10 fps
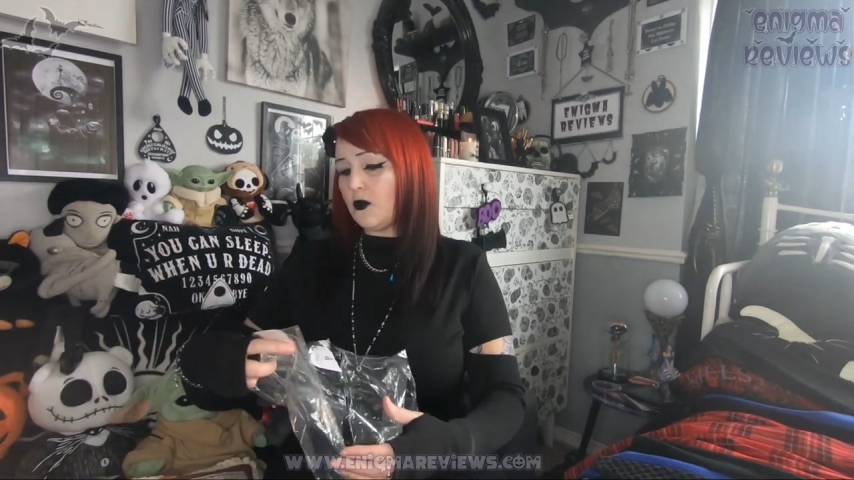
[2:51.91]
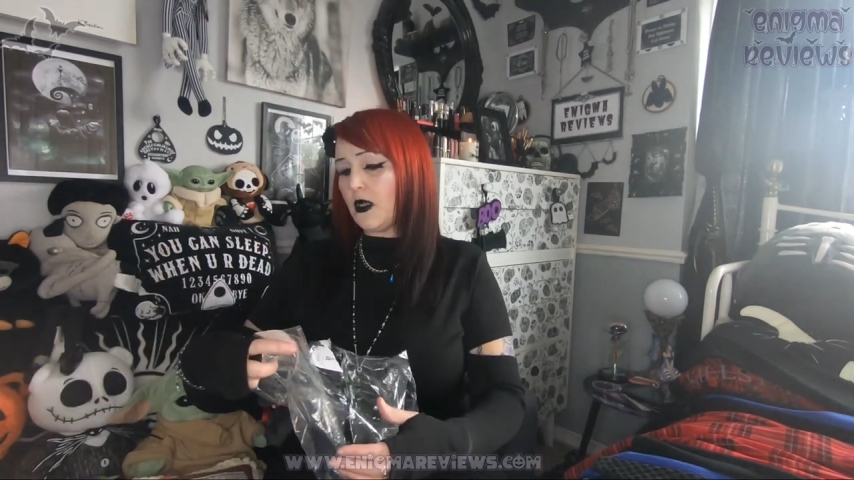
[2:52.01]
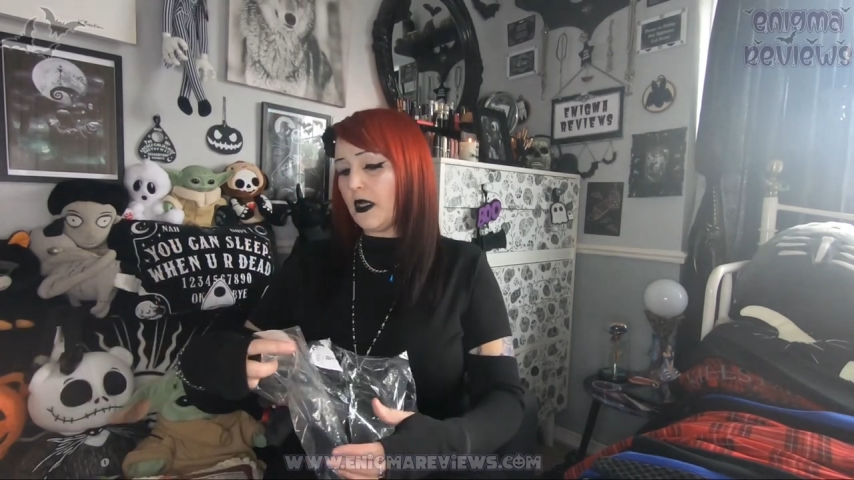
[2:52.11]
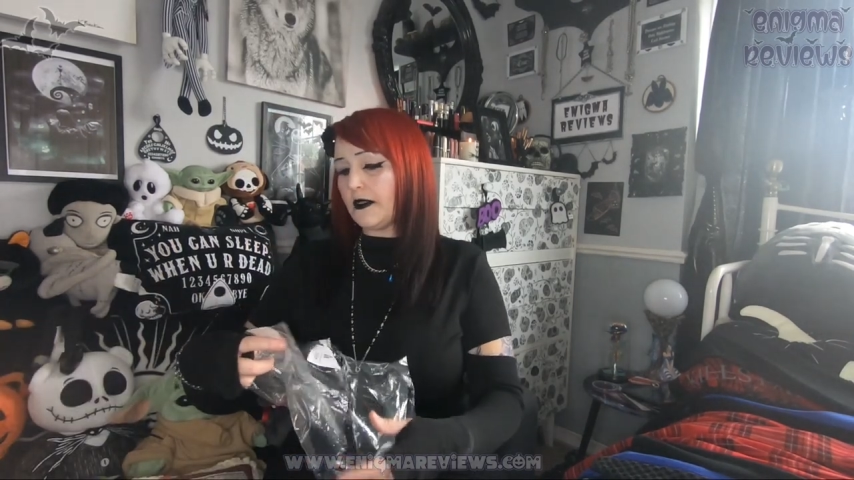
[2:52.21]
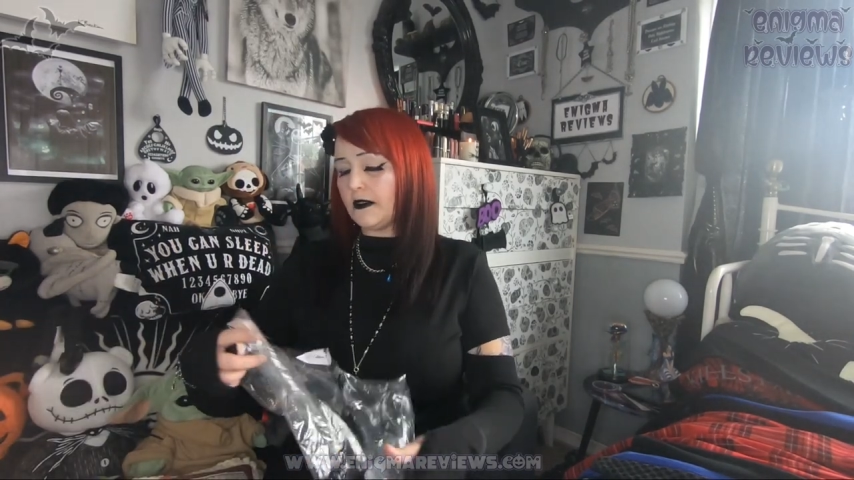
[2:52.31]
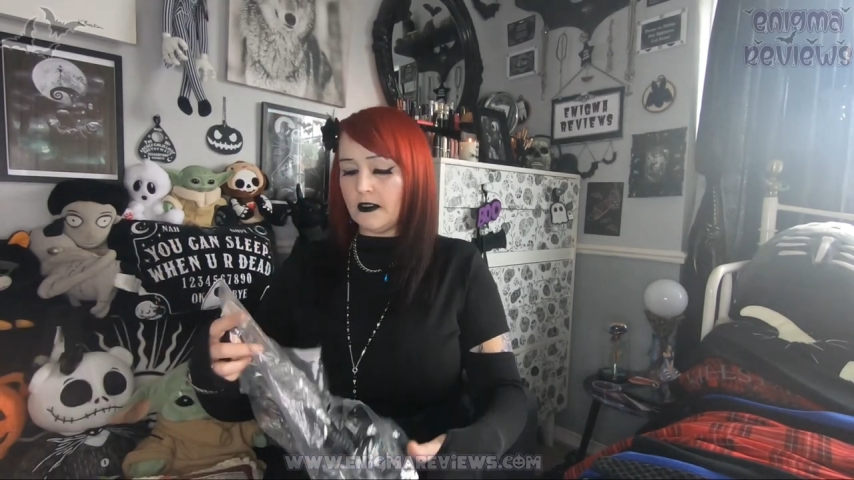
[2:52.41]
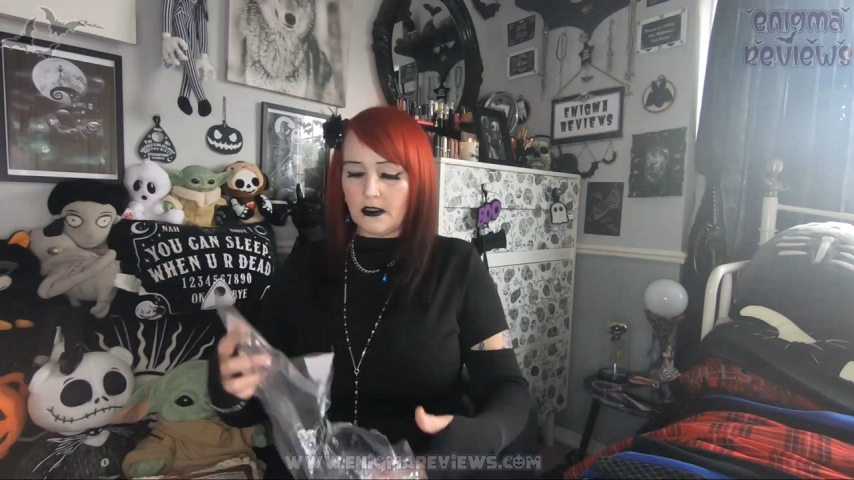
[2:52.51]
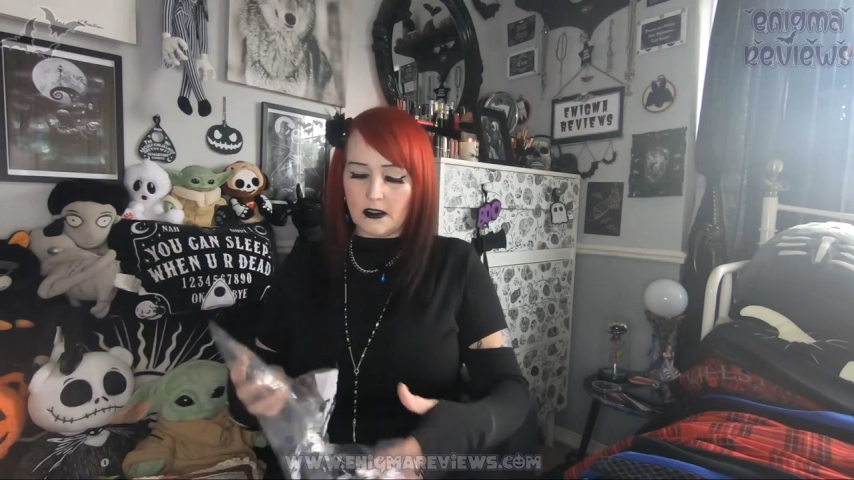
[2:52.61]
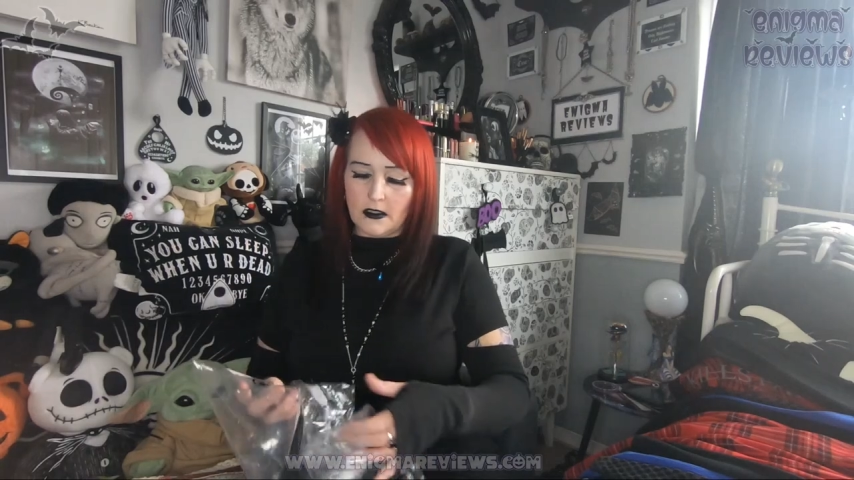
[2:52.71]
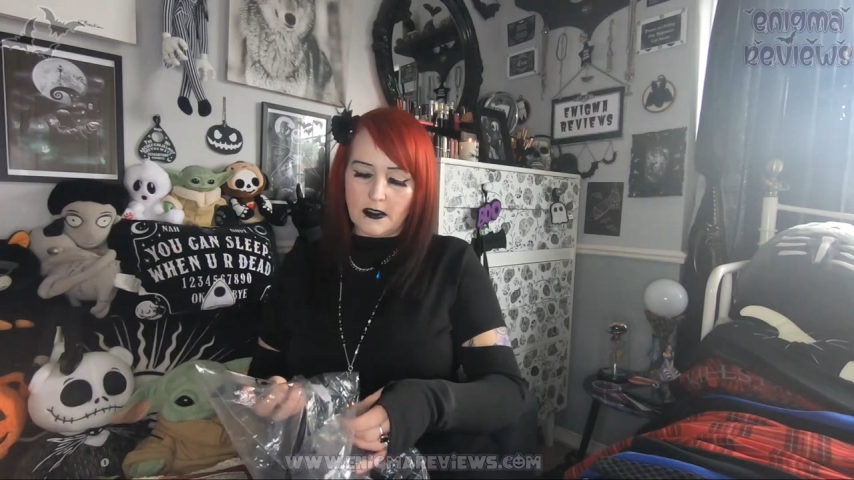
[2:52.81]
one
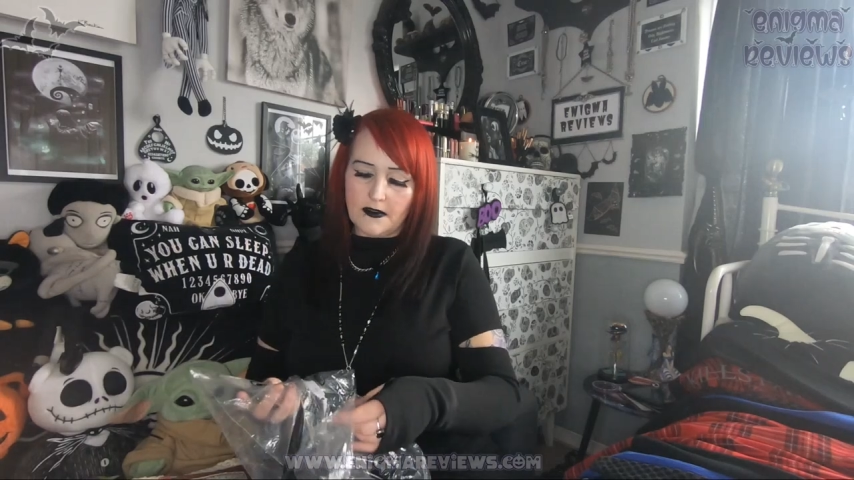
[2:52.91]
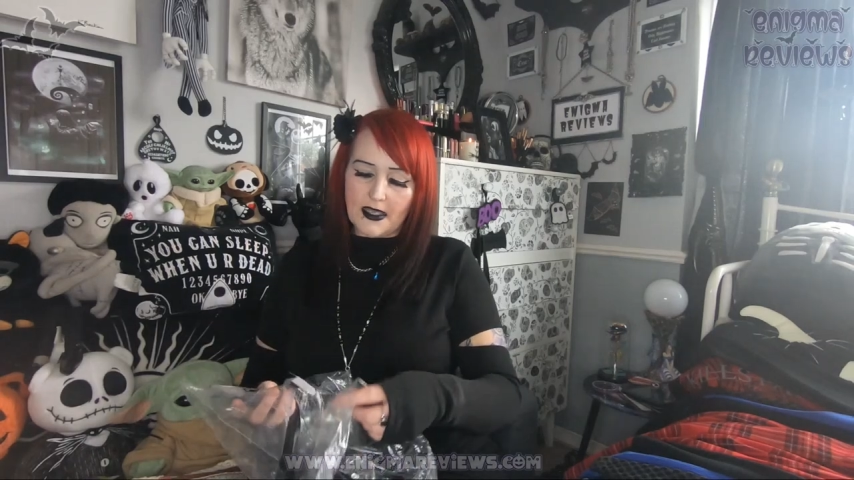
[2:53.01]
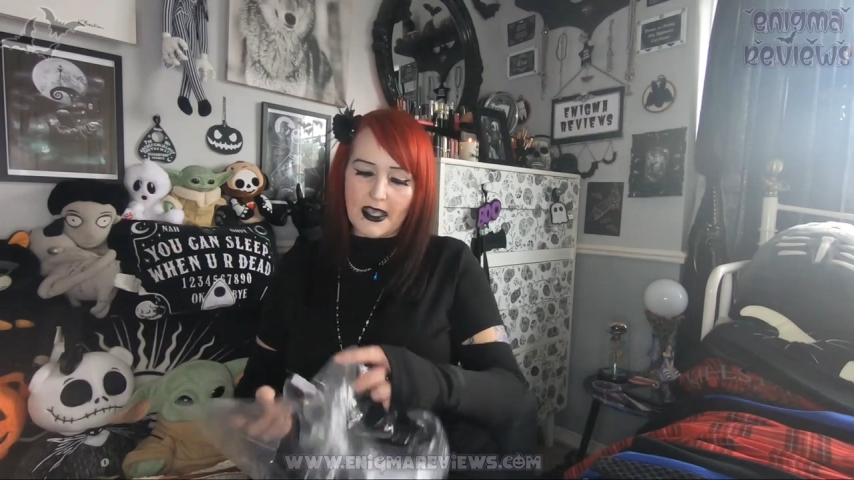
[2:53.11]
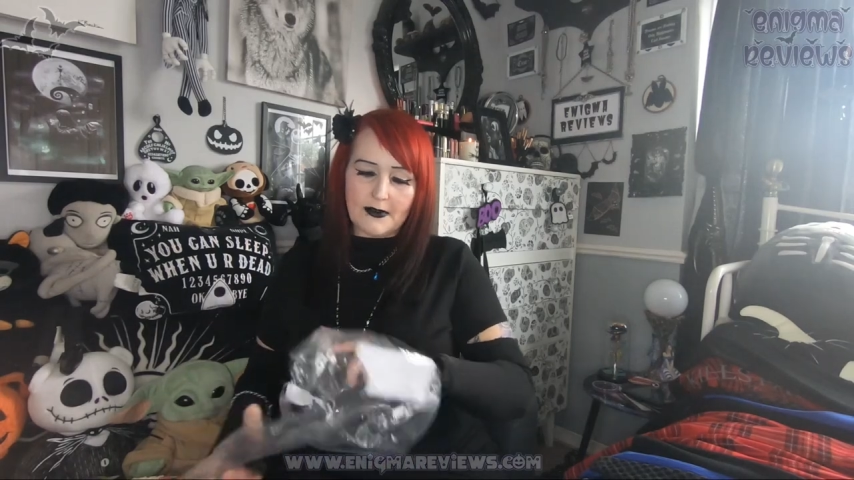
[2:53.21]
that